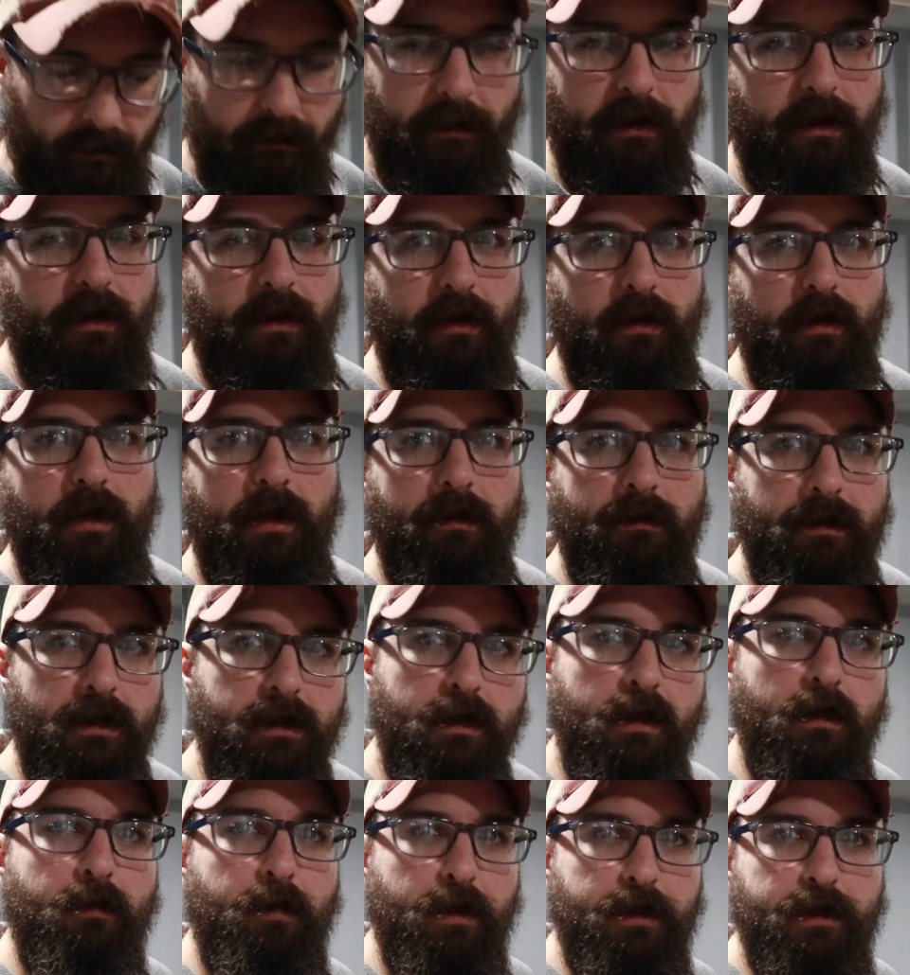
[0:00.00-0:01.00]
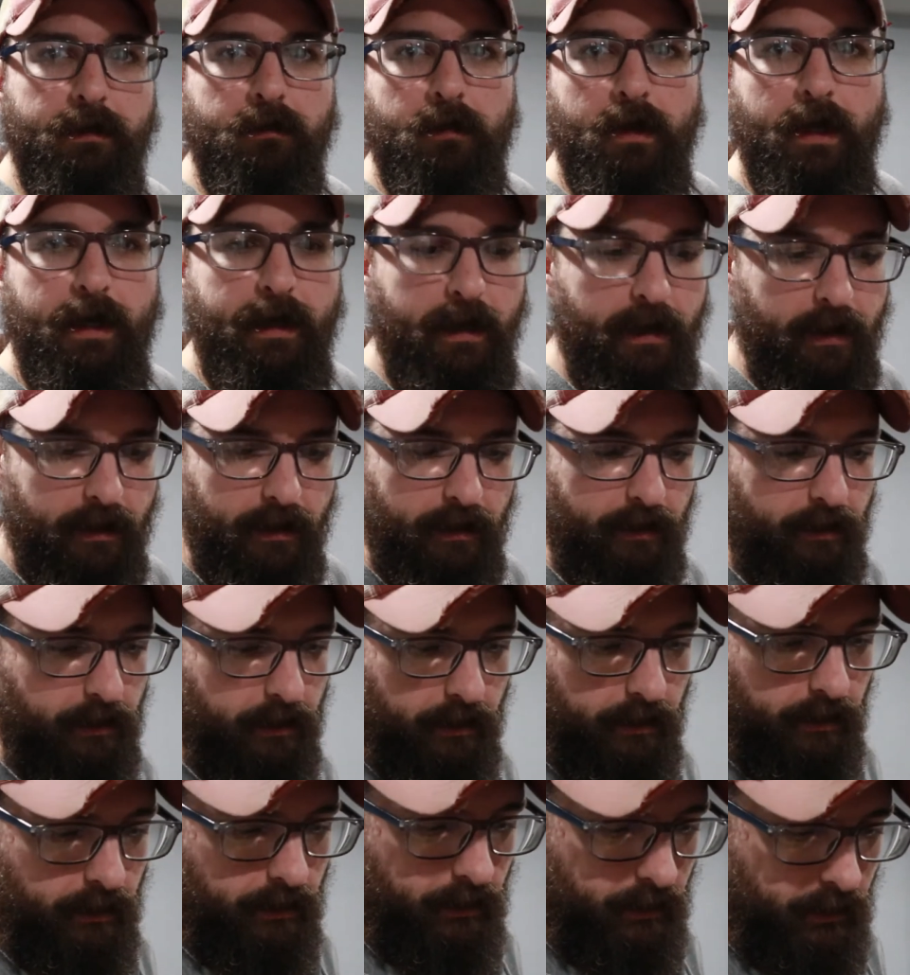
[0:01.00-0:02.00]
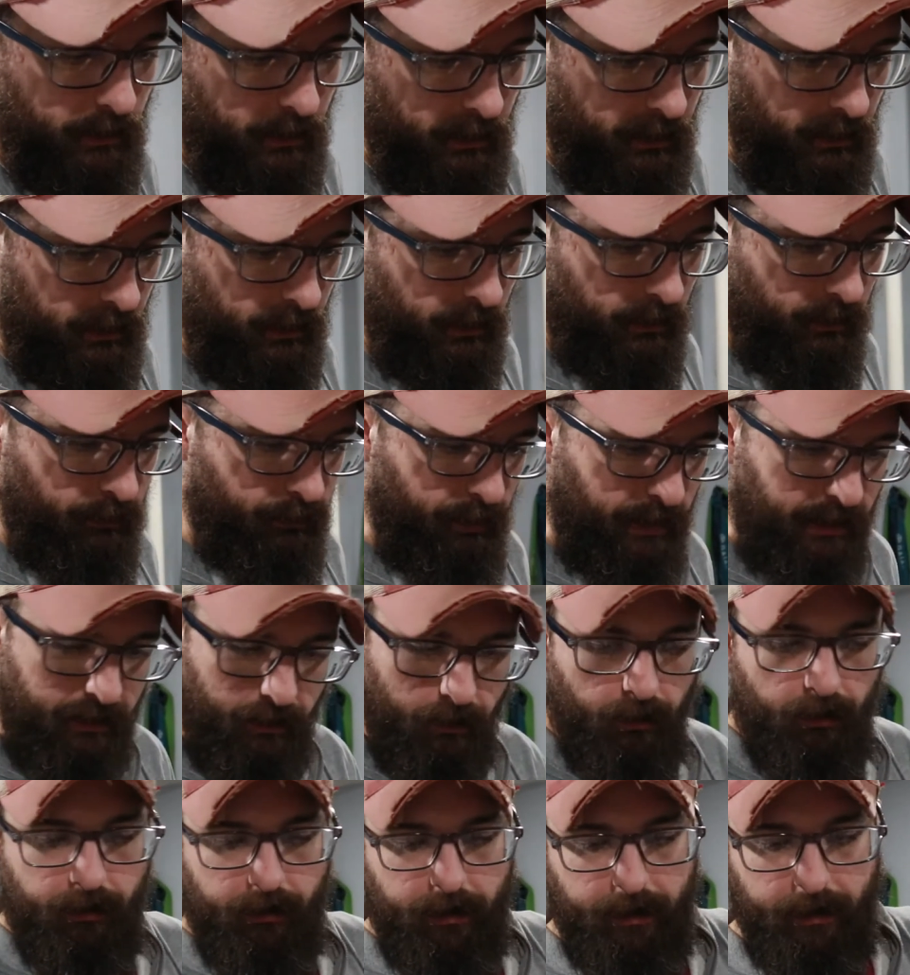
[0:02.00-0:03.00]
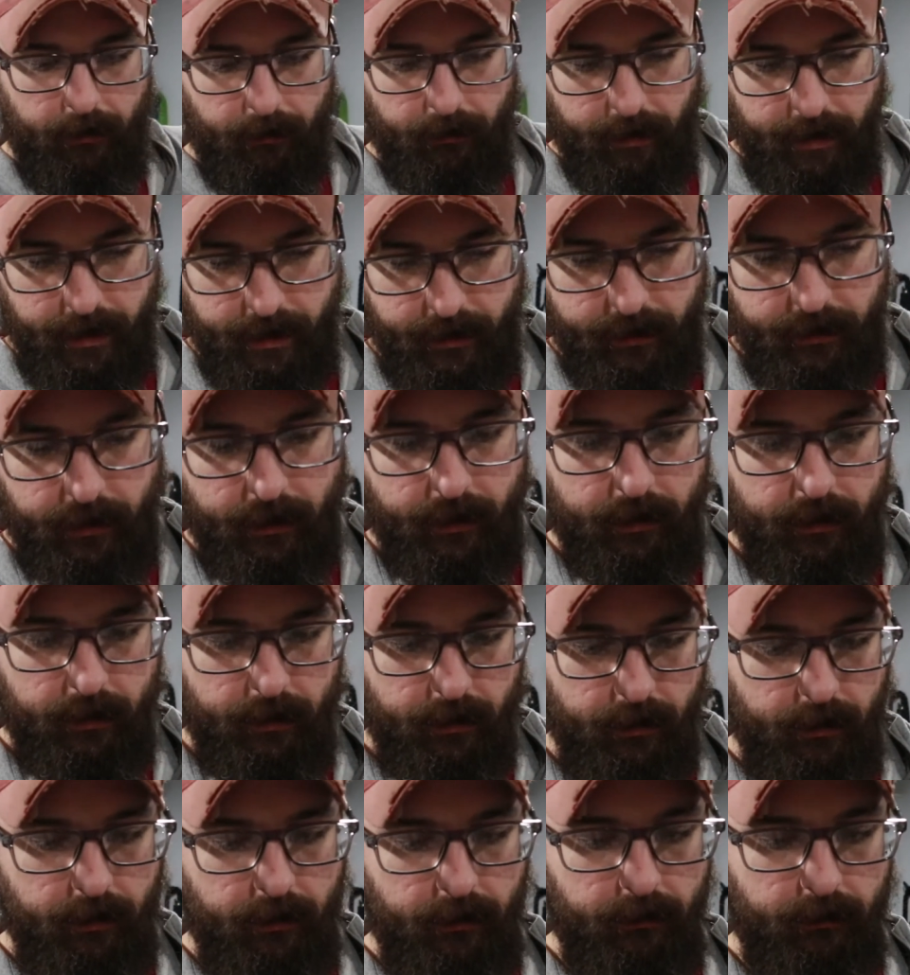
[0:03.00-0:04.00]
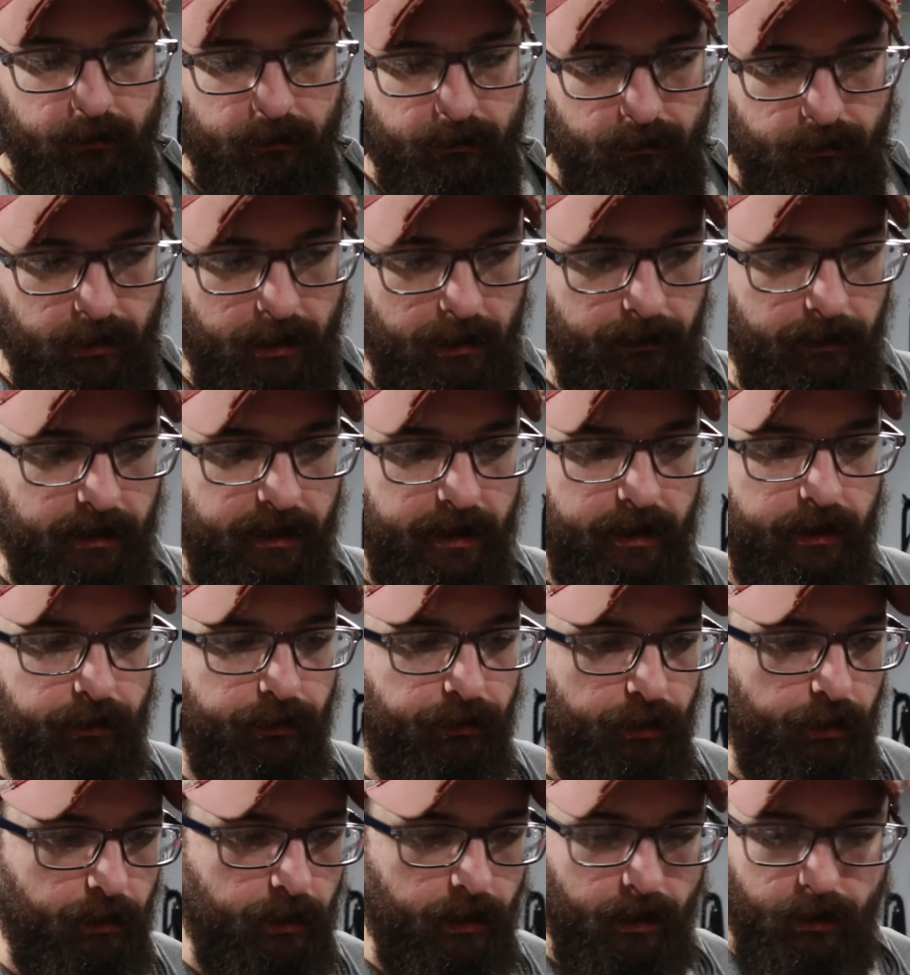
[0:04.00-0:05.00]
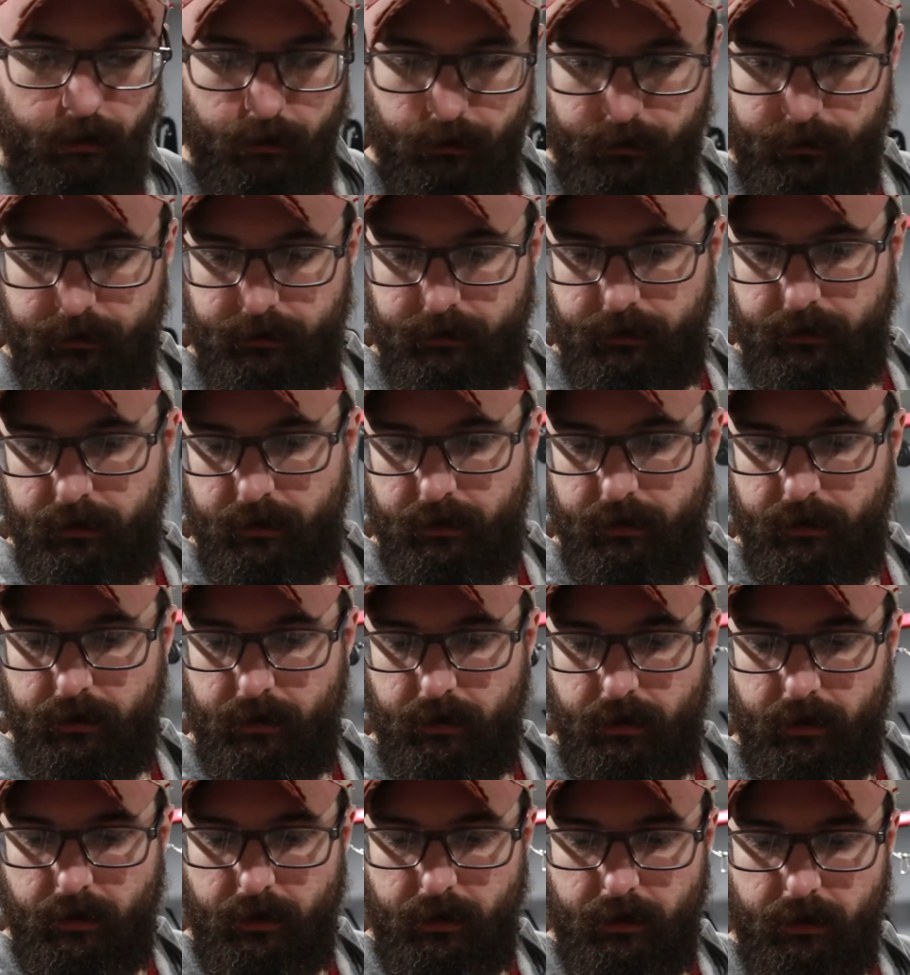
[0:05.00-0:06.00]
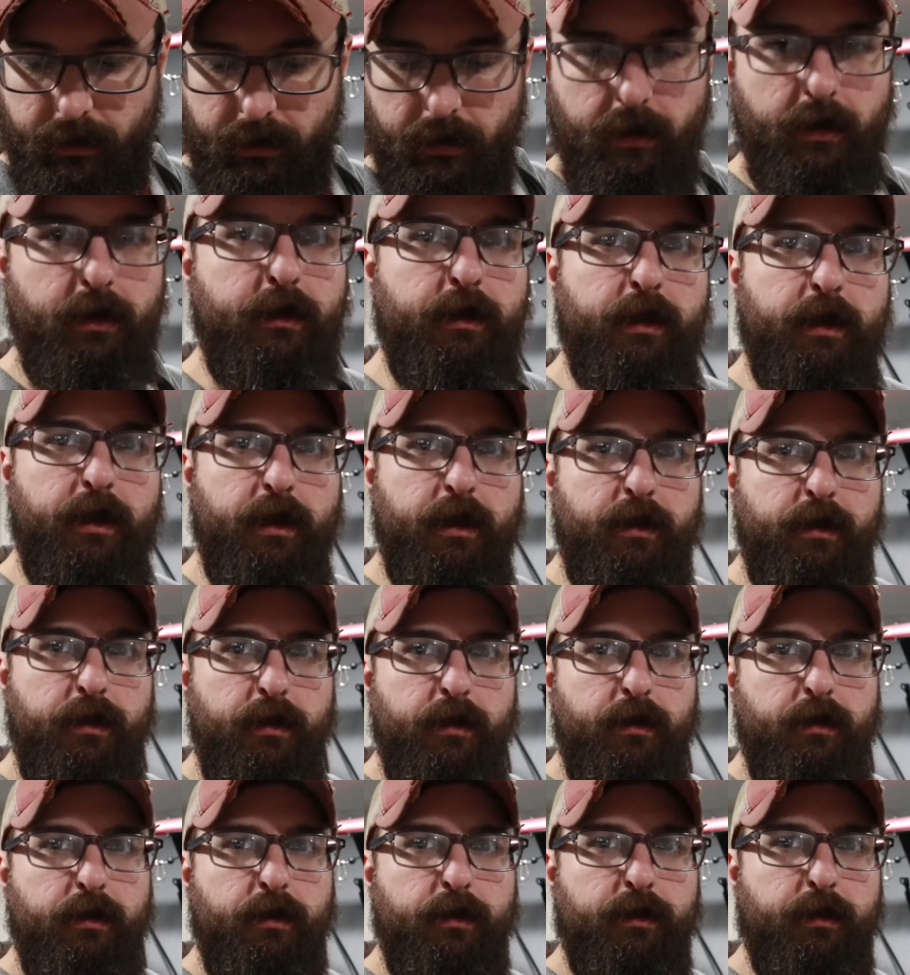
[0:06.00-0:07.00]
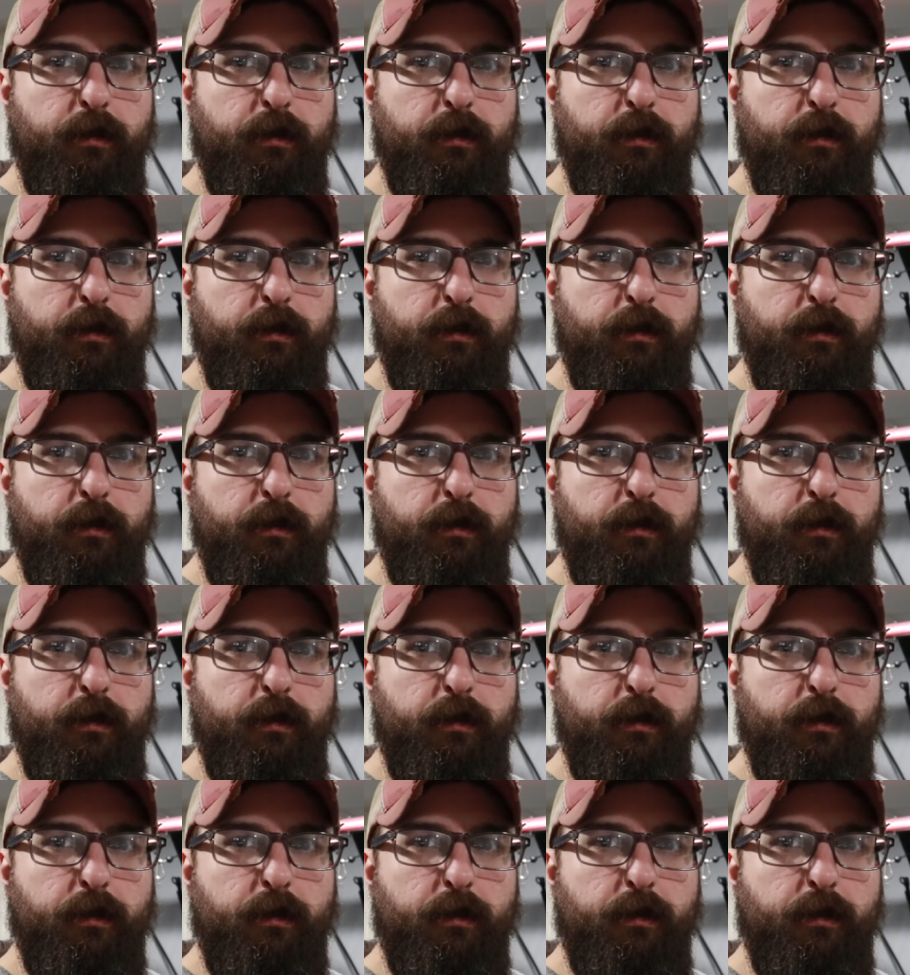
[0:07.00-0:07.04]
I'm going to do. I'm just going to put some red on it, paint the whole thing red, probably take a few coats, and then do